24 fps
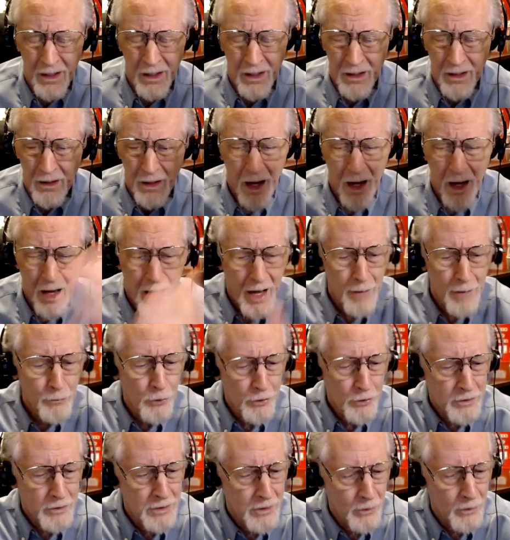I'm looking
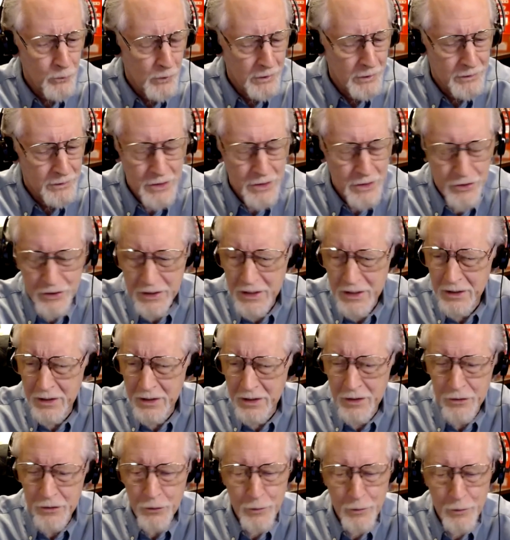at what this kid
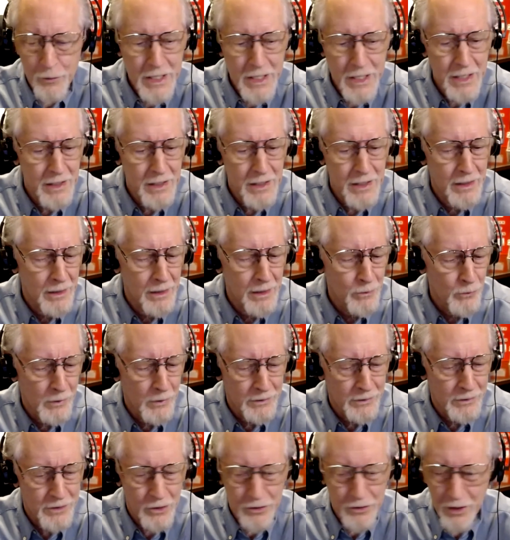is reading and what they're
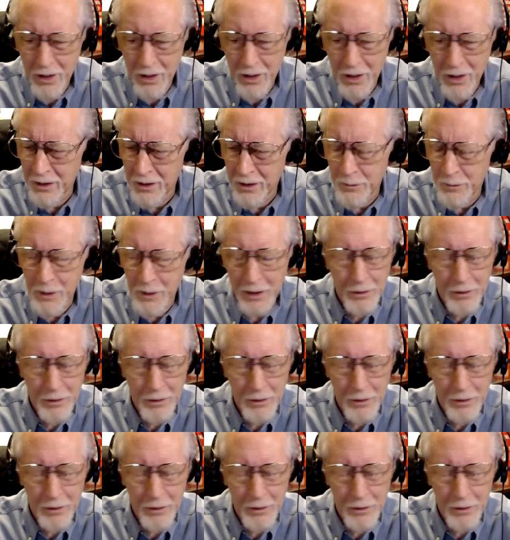talking about.